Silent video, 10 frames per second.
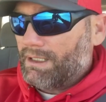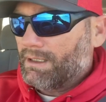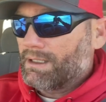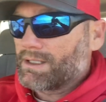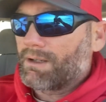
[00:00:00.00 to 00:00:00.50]

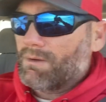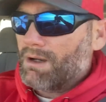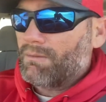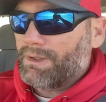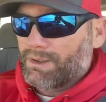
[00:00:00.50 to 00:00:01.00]
And he's like,
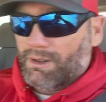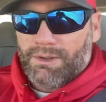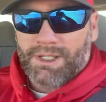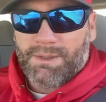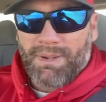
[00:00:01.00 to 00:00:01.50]
well, with your
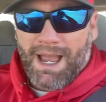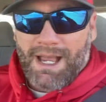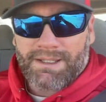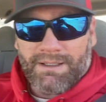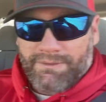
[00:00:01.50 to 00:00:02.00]
girls is
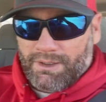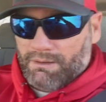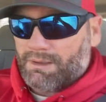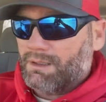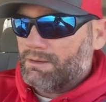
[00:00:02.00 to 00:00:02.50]
passed, and if you
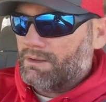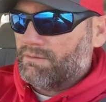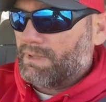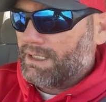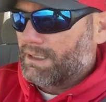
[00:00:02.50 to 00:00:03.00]
don't know, two of my